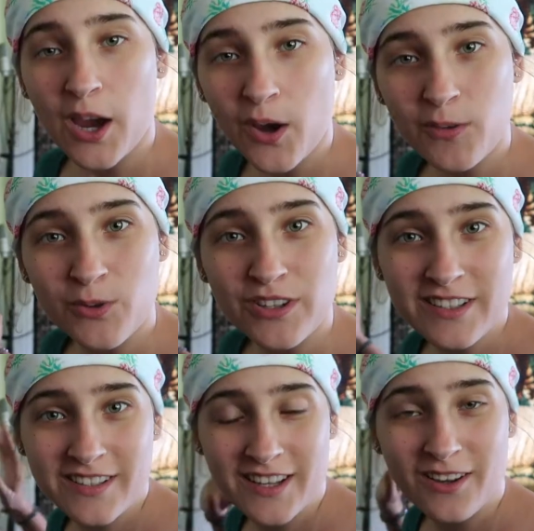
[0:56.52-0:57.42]
Now I'm
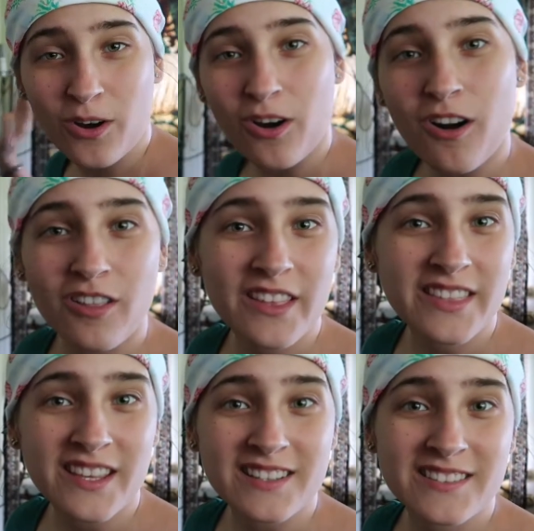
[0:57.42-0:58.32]
going to take all the
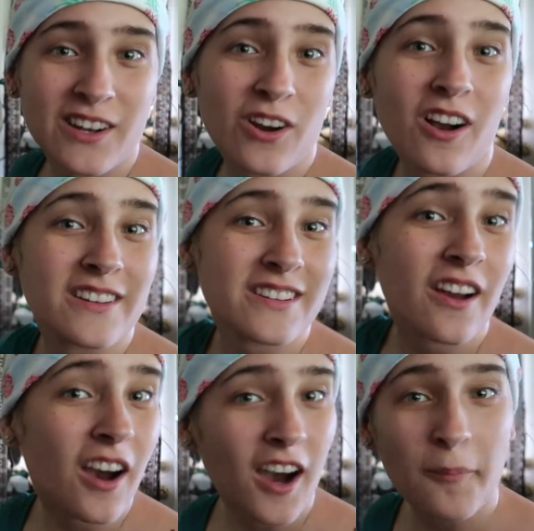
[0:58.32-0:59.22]
things that are on
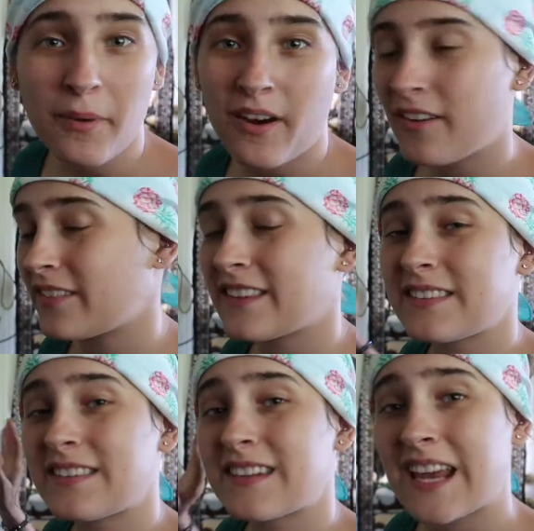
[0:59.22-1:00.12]
top of
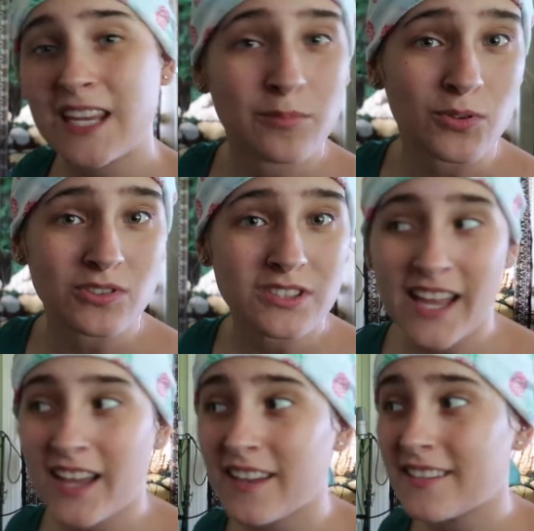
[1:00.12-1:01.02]
this table
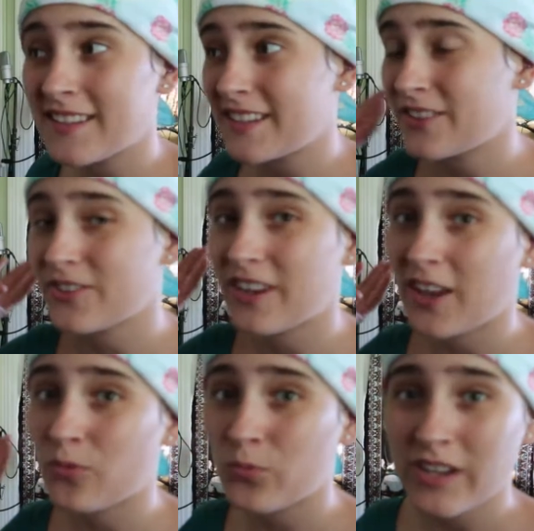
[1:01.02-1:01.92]
and either
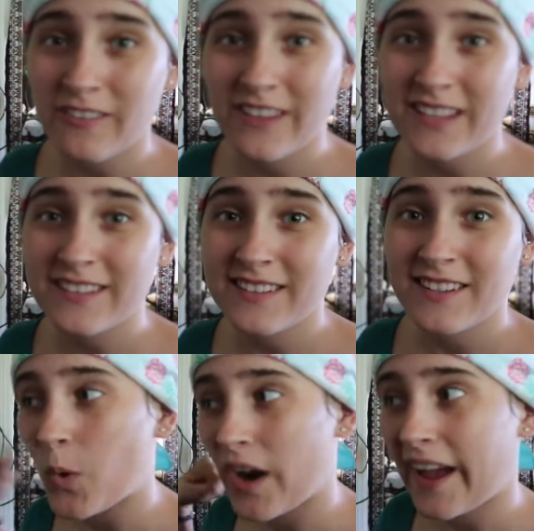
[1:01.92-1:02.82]
get rid of it
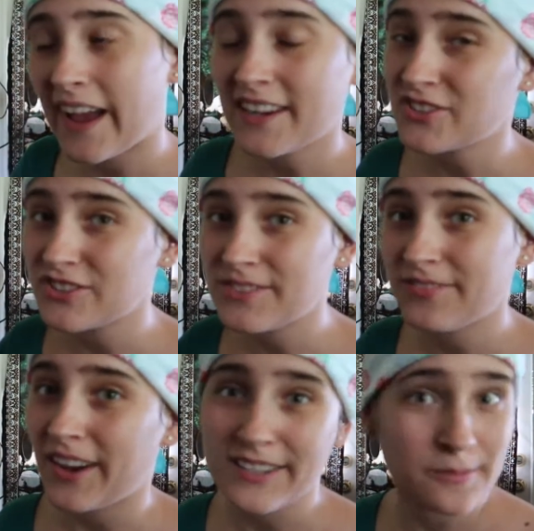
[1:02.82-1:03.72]
or actually
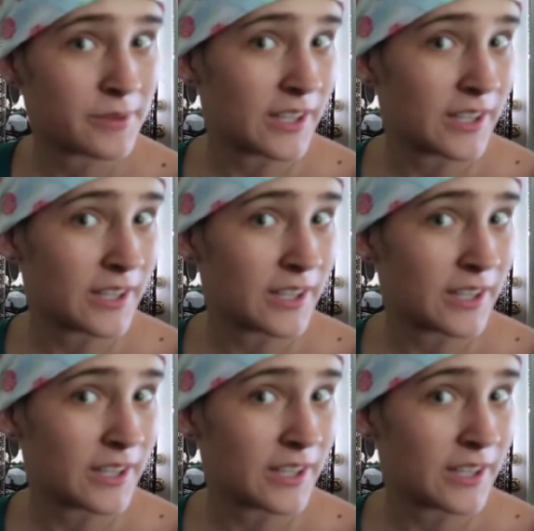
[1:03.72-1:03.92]
find a